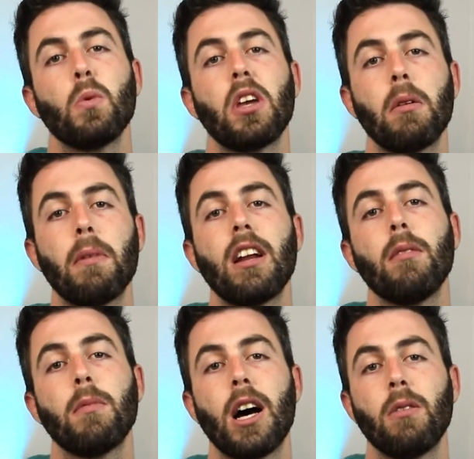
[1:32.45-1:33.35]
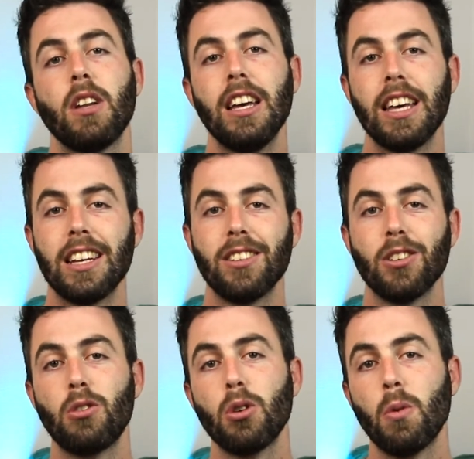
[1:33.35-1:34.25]
we can break them down in
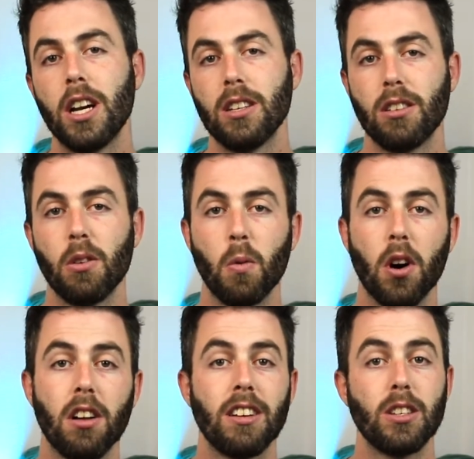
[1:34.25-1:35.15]
2 ways. One